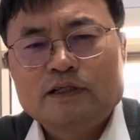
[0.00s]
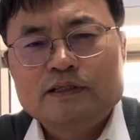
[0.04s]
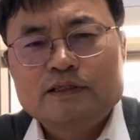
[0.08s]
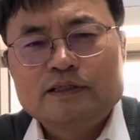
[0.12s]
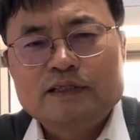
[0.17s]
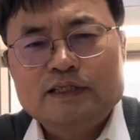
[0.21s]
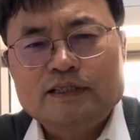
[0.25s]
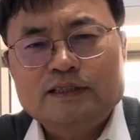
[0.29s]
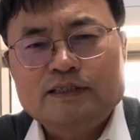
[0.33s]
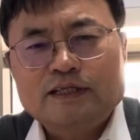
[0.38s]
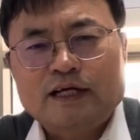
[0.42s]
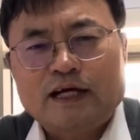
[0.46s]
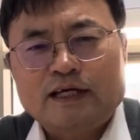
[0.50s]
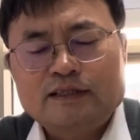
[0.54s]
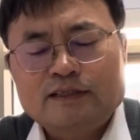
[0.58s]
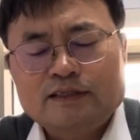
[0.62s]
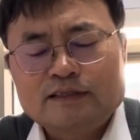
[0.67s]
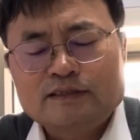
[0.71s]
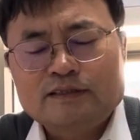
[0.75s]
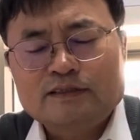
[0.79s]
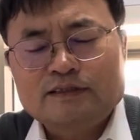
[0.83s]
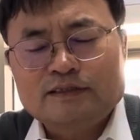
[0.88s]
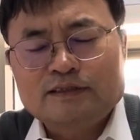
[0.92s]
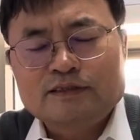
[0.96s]
This
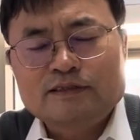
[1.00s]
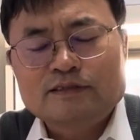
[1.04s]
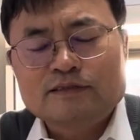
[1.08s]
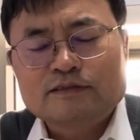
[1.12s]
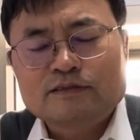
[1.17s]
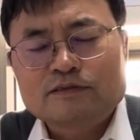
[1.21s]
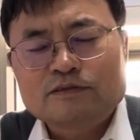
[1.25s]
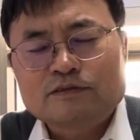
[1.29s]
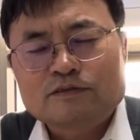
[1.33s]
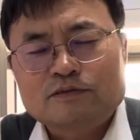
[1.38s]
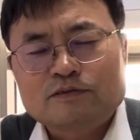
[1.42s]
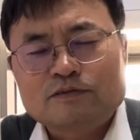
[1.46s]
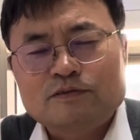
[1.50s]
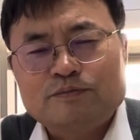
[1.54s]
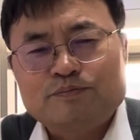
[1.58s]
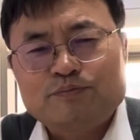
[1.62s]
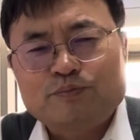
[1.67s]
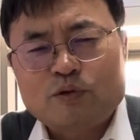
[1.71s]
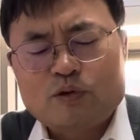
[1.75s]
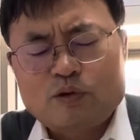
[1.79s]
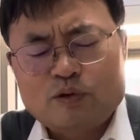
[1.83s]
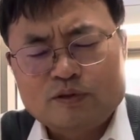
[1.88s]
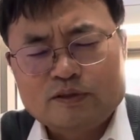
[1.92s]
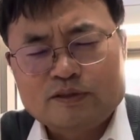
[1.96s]
article is so
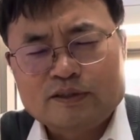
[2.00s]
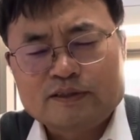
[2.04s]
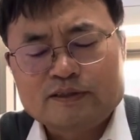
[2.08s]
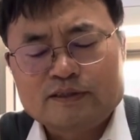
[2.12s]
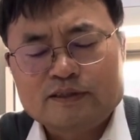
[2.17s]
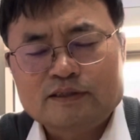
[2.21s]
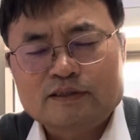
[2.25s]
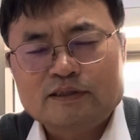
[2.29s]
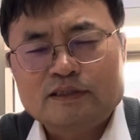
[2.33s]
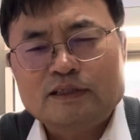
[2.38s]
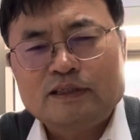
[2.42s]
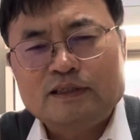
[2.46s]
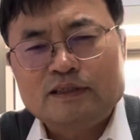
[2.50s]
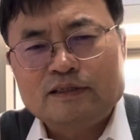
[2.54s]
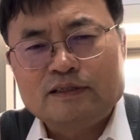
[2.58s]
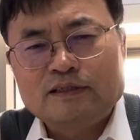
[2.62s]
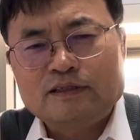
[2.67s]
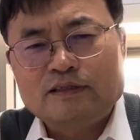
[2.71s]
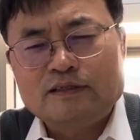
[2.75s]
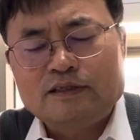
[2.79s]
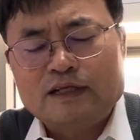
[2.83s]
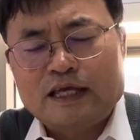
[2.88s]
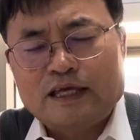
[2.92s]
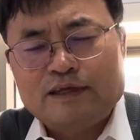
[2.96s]
important in
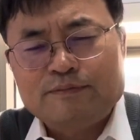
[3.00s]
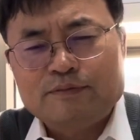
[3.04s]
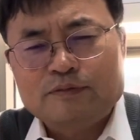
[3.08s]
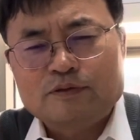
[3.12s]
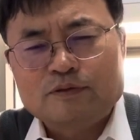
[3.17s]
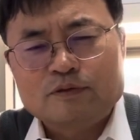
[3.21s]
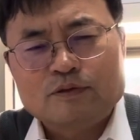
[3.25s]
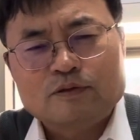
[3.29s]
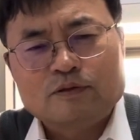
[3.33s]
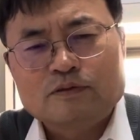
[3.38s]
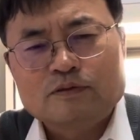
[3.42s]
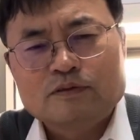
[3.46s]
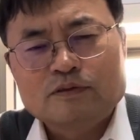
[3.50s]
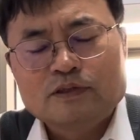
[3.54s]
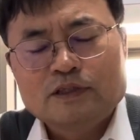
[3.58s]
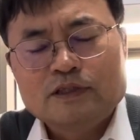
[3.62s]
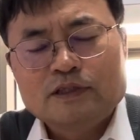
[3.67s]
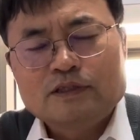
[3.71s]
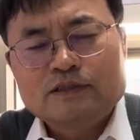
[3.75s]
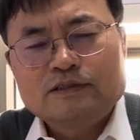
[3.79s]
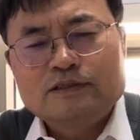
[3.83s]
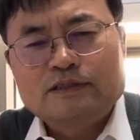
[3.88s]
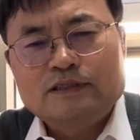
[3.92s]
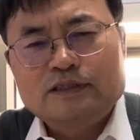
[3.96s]
labor law.
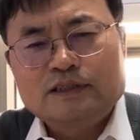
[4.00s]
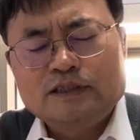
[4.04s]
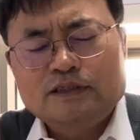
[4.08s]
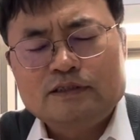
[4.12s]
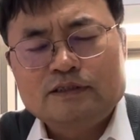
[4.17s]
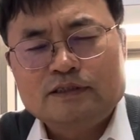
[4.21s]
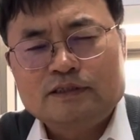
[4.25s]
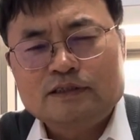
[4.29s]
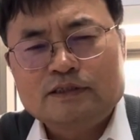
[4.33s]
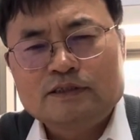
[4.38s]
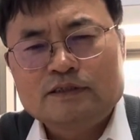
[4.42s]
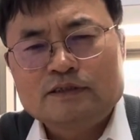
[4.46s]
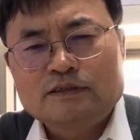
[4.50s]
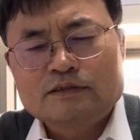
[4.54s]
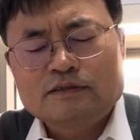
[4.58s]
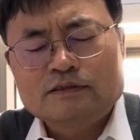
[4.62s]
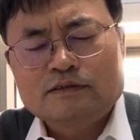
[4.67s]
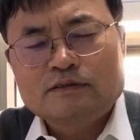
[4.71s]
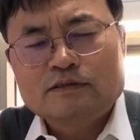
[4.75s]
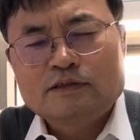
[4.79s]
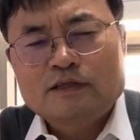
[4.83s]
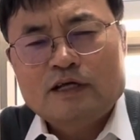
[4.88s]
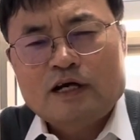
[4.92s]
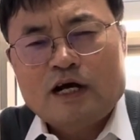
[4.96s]
The reason is
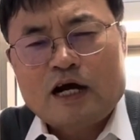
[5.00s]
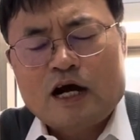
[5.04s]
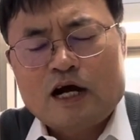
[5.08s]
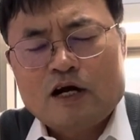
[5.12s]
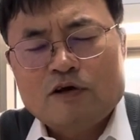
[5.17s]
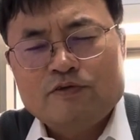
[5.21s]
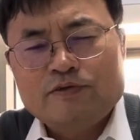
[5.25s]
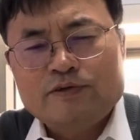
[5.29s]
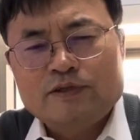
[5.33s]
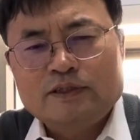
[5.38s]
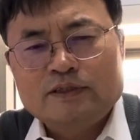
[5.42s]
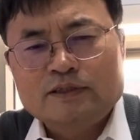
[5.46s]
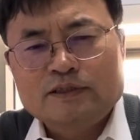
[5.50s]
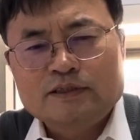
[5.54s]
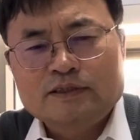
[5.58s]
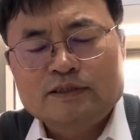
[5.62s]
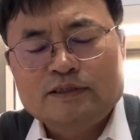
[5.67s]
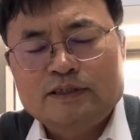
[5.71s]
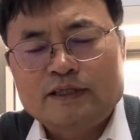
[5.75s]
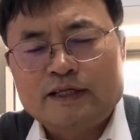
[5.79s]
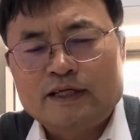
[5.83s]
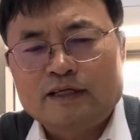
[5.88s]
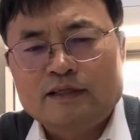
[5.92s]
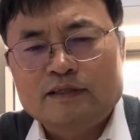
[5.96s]
how we
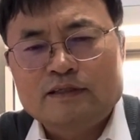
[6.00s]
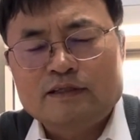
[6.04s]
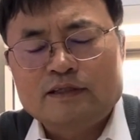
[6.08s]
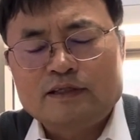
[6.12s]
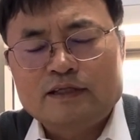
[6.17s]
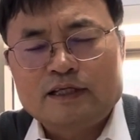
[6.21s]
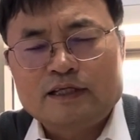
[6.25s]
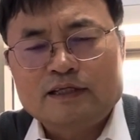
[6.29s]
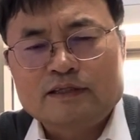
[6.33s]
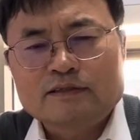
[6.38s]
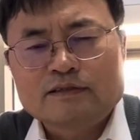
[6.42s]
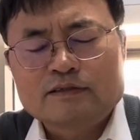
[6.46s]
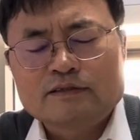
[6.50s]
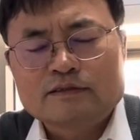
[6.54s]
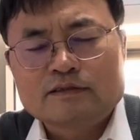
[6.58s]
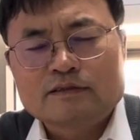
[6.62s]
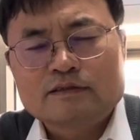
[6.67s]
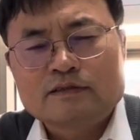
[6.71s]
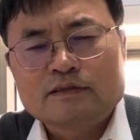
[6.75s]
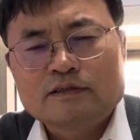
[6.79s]
understand labor.